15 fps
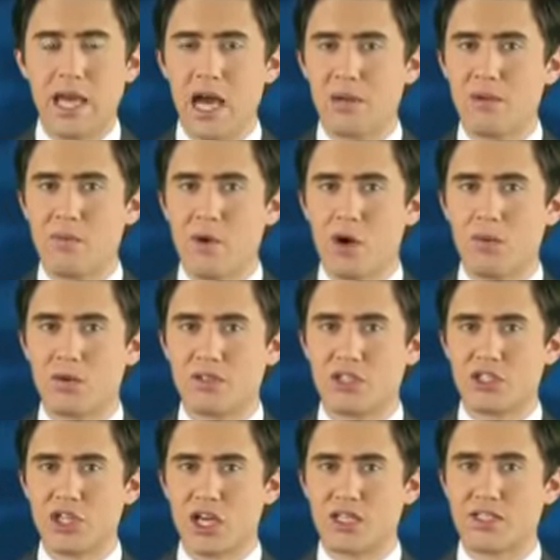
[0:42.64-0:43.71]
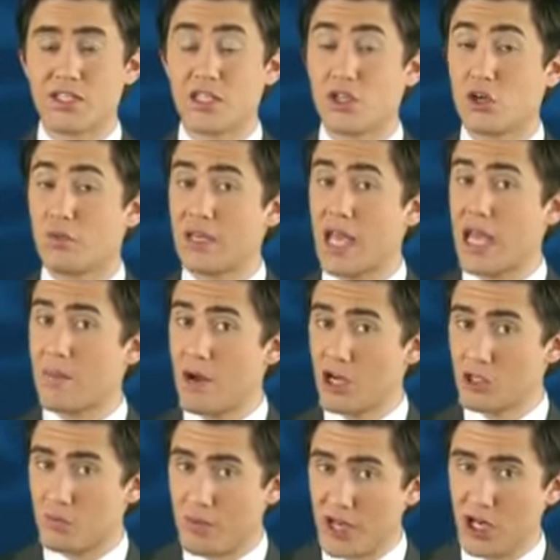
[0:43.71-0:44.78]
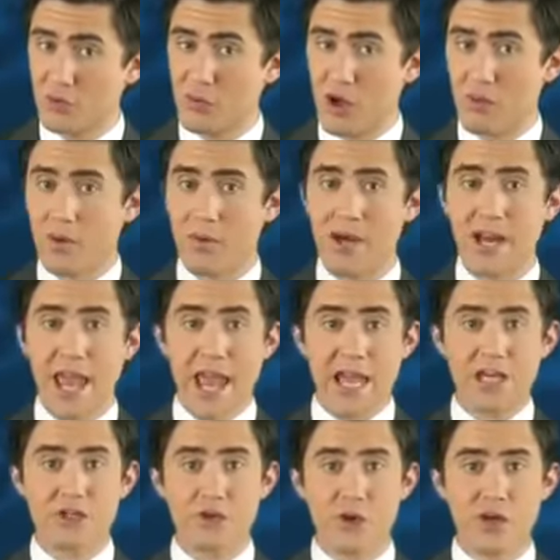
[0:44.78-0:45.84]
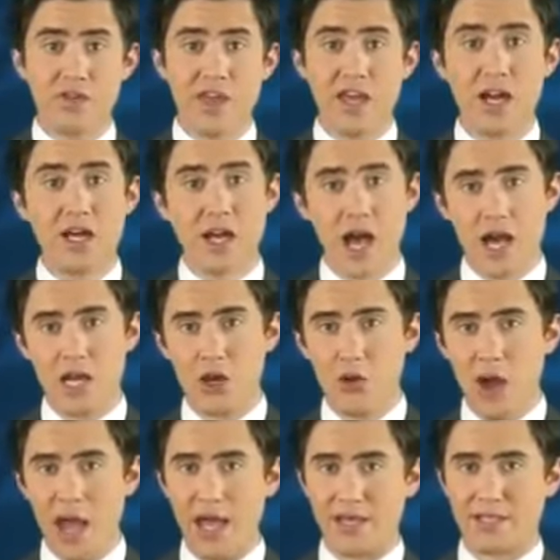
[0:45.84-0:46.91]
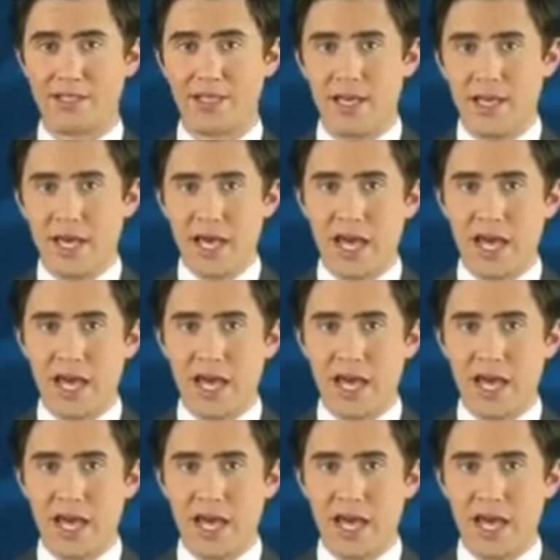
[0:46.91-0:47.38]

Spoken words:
Gotta Be Mobile suggests this could be a much bigger problem on Android than on iOS.